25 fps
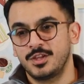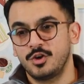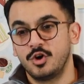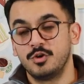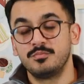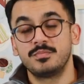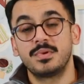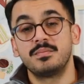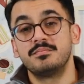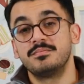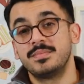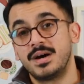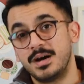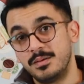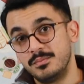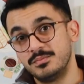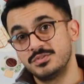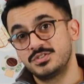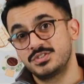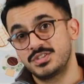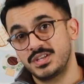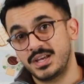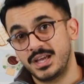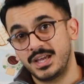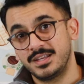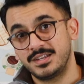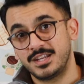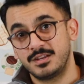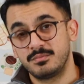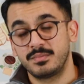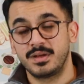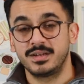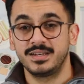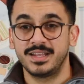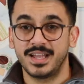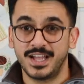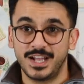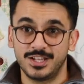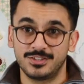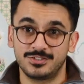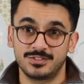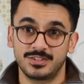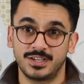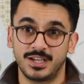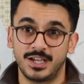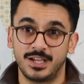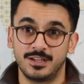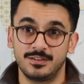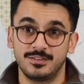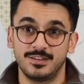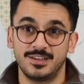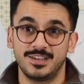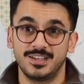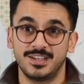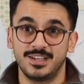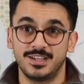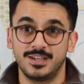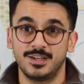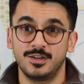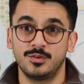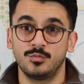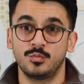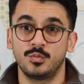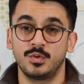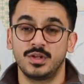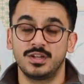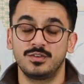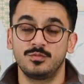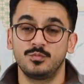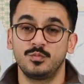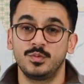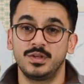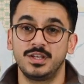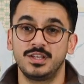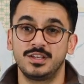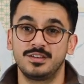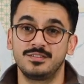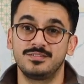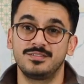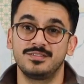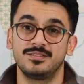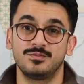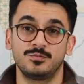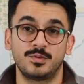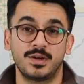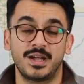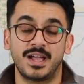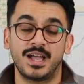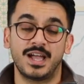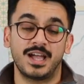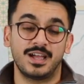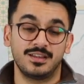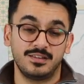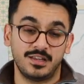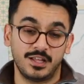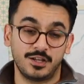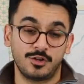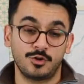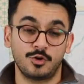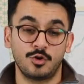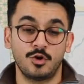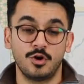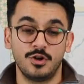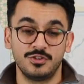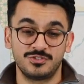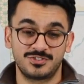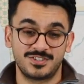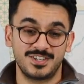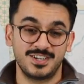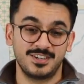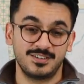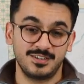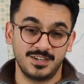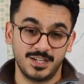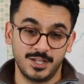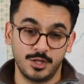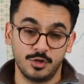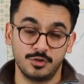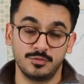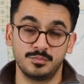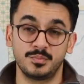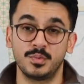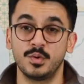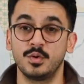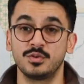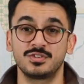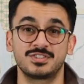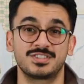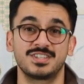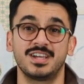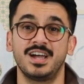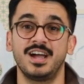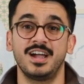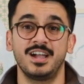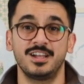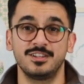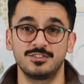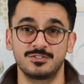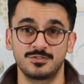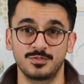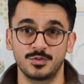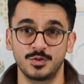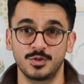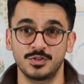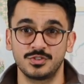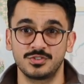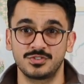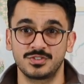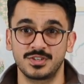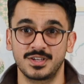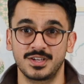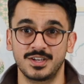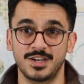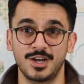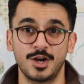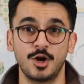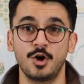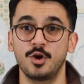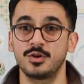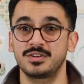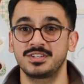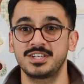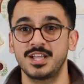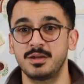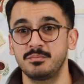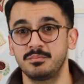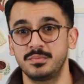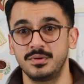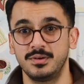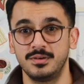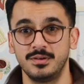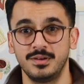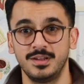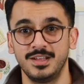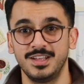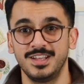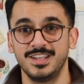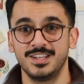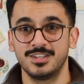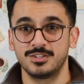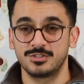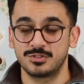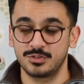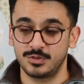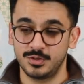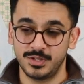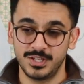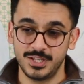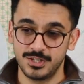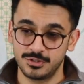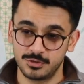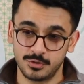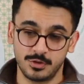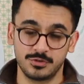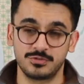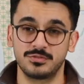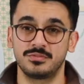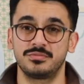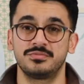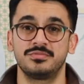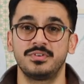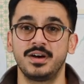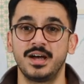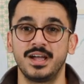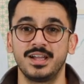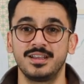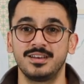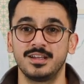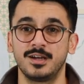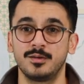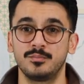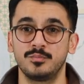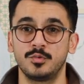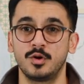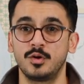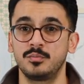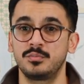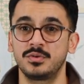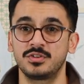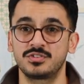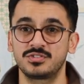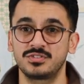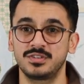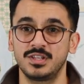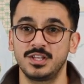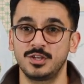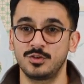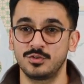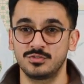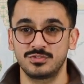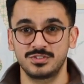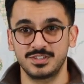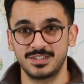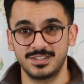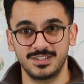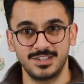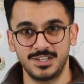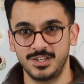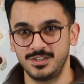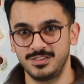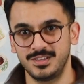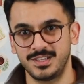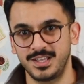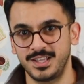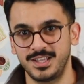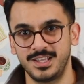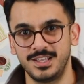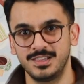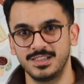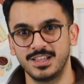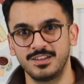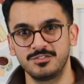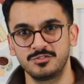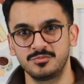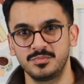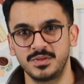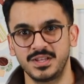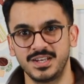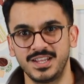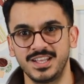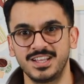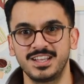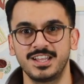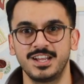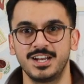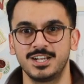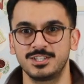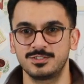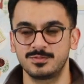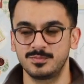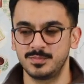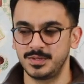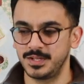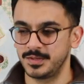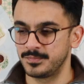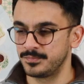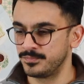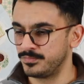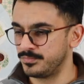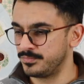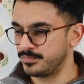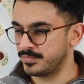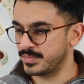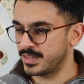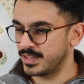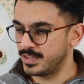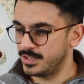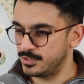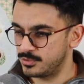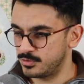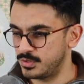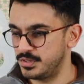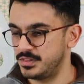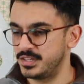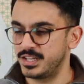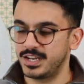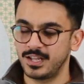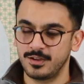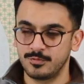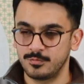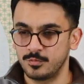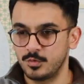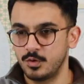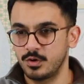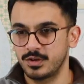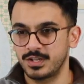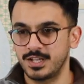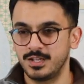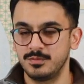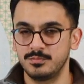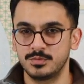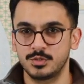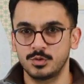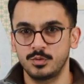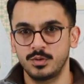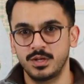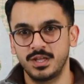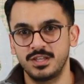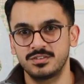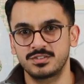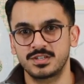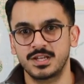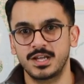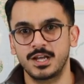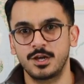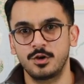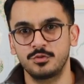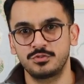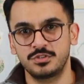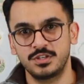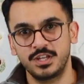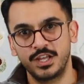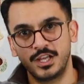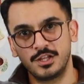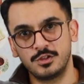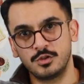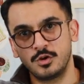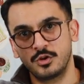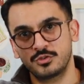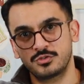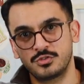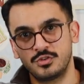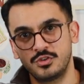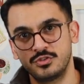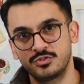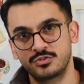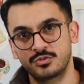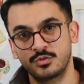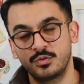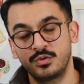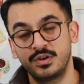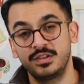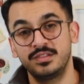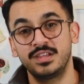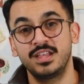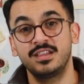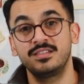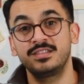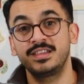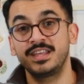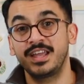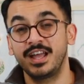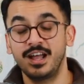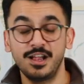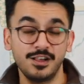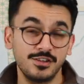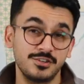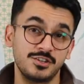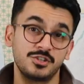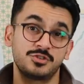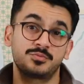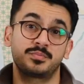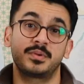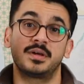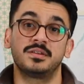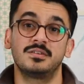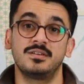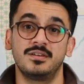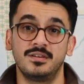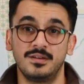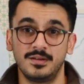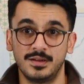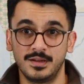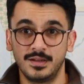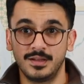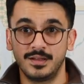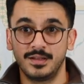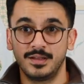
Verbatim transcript: on my mom's side and my dad's side, what we had like constantly on both sides was uh, a hot temper. So he's also fired up, obviously, because he like he loves me and he cares for me. So and then I walk him to his house and he knocks on his door. And then the eldest brother,